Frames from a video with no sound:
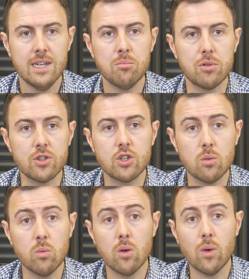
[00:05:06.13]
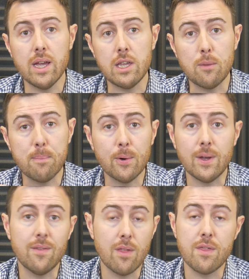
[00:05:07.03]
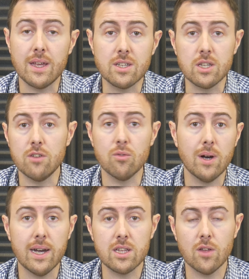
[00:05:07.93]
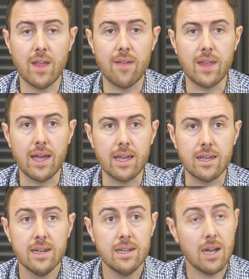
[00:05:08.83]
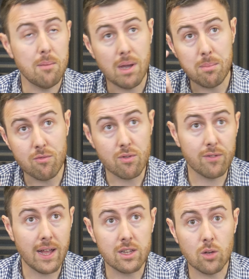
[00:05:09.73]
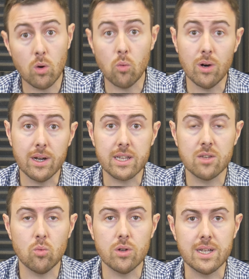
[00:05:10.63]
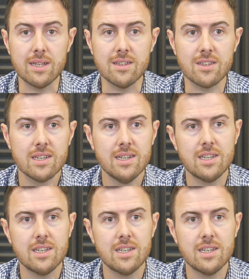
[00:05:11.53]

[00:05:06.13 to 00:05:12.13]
But it's somewhere where you put in the things that you've worked on that day and maybe reflect on what worked and what didn't.